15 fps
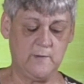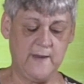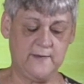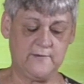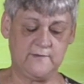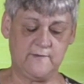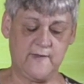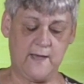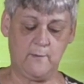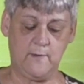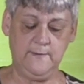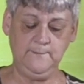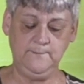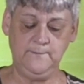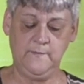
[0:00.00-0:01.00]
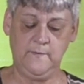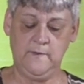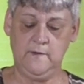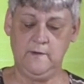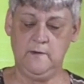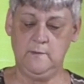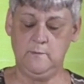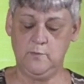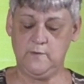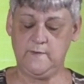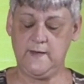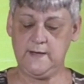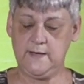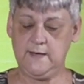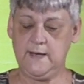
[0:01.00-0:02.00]
amount of that one. Put
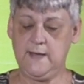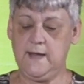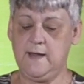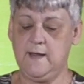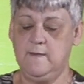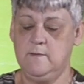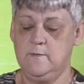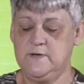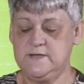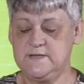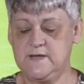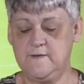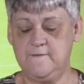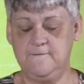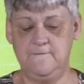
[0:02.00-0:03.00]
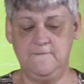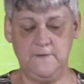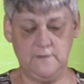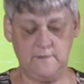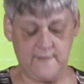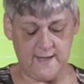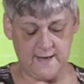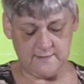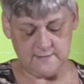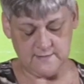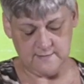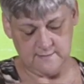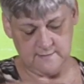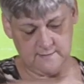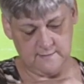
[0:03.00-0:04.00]
that in there, and then we're just going to fill that
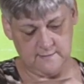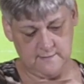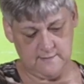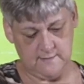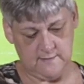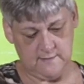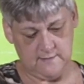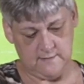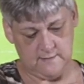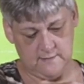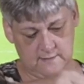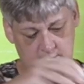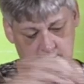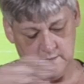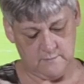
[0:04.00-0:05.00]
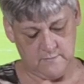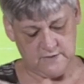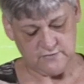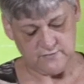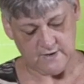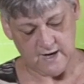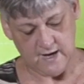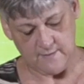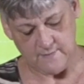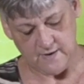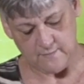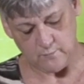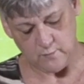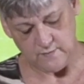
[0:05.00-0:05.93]
measuring cup up